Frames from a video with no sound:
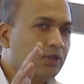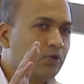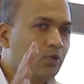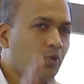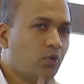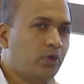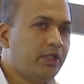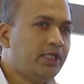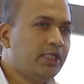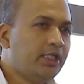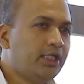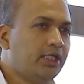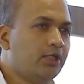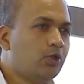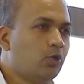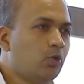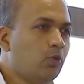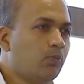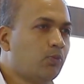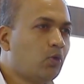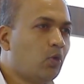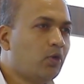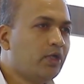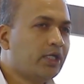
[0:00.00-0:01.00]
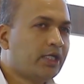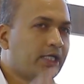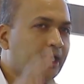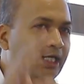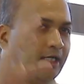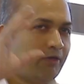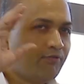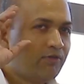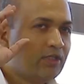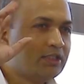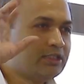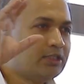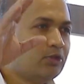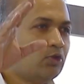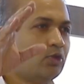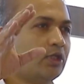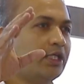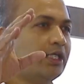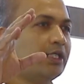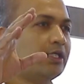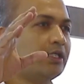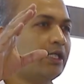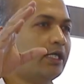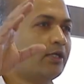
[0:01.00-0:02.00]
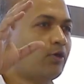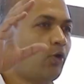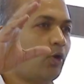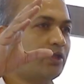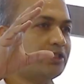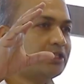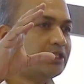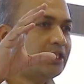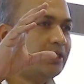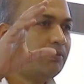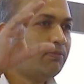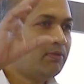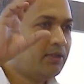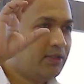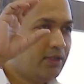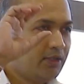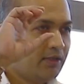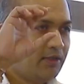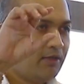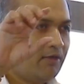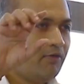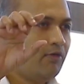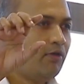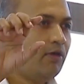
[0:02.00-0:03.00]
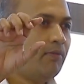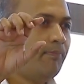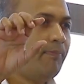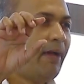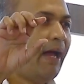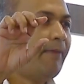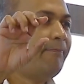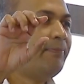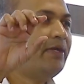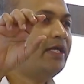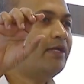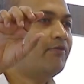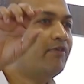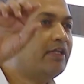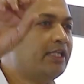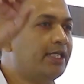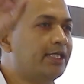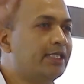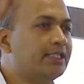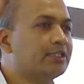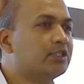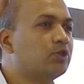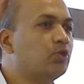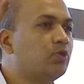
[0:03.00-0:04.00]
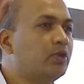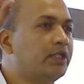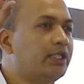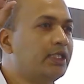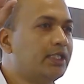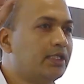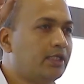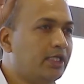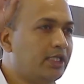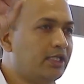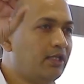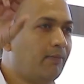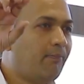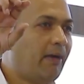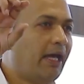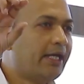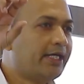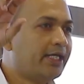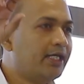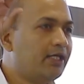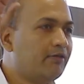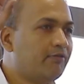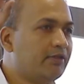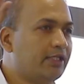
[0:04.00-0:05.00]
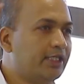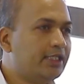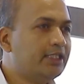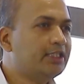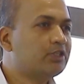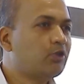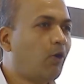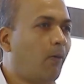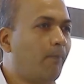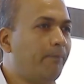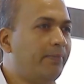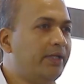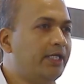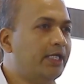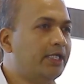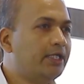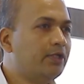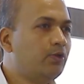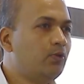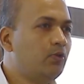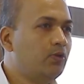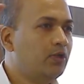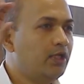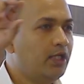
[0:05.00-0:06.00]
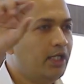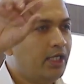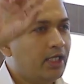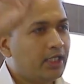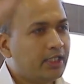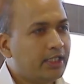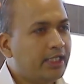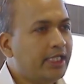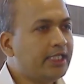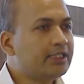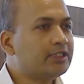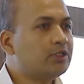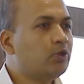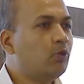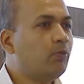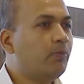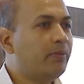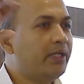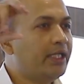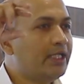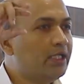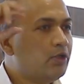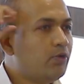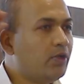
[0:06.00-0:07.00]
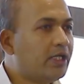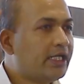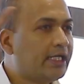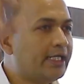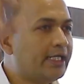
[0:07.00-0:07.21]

going into product, right, first you think that concept, map it whether it's unique in the market, whether it's competitive. Next you bring your